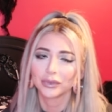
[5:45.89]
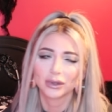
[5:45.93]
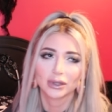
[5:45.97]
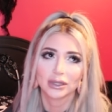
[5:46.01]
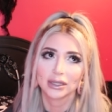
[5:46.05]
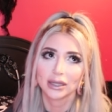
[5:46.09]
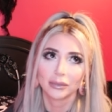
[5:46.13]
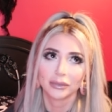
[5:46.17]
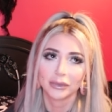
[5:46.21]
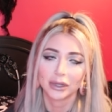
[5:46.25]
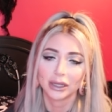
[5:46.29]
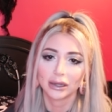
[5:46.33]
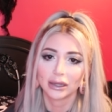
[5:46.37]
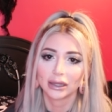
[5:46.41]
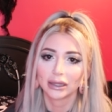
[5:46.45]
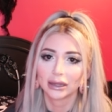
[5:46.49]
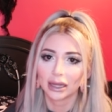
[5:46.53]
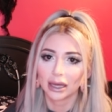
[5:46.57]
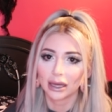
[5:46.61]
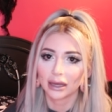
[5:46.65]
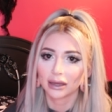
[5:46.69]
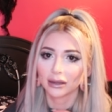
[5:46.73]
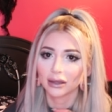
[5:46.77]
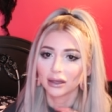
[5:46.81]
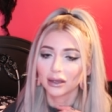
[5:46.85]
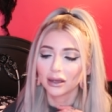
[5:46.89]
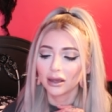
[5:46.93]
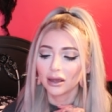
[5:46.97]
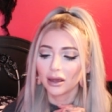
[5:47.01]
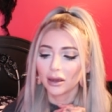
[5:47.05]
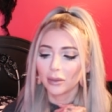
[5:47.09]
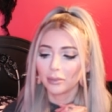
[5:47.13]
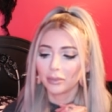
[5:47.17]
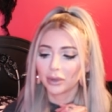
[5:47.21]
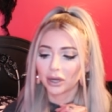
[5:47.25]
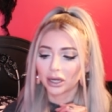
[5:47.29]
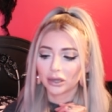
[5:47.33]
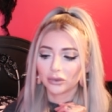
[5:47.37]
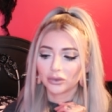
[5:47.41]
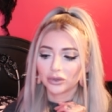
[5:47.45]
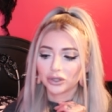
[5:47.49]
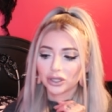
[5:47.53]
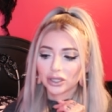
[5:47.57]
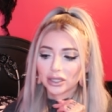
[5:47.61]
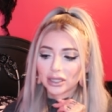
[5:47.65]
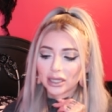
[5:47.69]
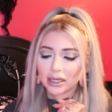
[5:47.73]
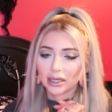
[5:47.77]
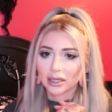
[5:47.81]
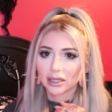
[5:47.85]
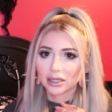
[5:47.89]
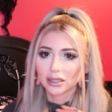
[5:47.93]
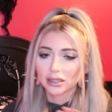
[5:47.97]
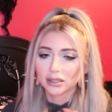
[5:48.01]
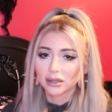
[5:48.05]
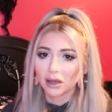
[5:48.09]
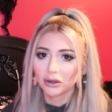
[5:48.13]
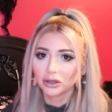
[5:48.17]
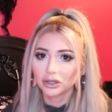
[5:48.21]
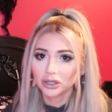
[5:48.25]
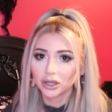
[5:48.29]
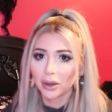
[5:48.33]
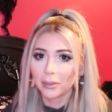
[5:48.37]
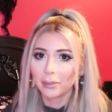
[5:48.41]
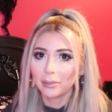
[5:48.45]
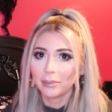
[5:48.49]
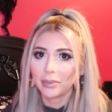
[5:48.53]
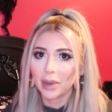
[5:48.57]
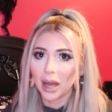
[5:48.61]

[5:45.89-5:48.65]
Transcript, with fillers: something like that but it was just like such a